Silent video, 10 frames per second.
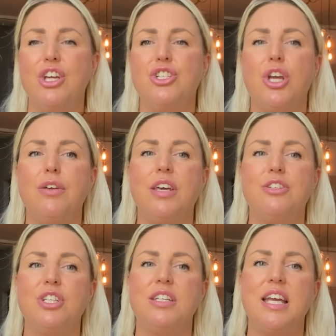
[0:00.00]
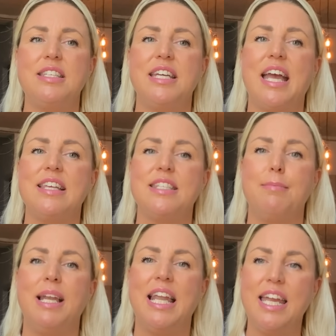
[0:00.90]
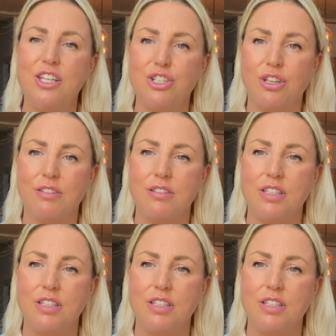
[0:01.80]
show that genetic assimilation